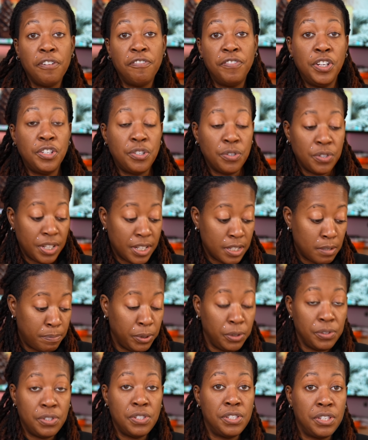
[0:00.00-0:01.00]
feature that's
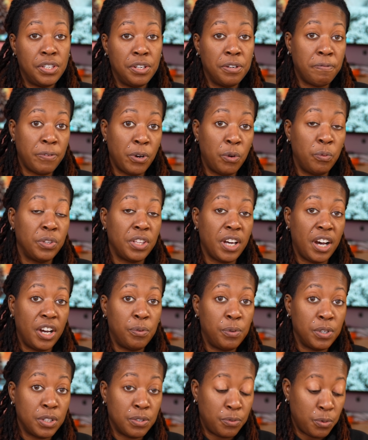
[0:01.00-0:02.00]
built into your phone with
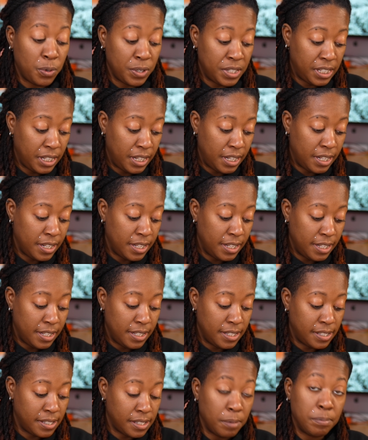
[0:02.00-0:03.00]
iOS 14
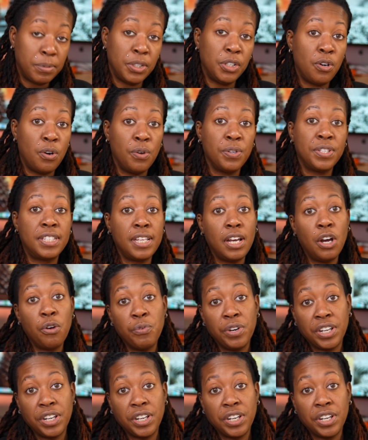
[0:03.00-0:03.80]
is something called sound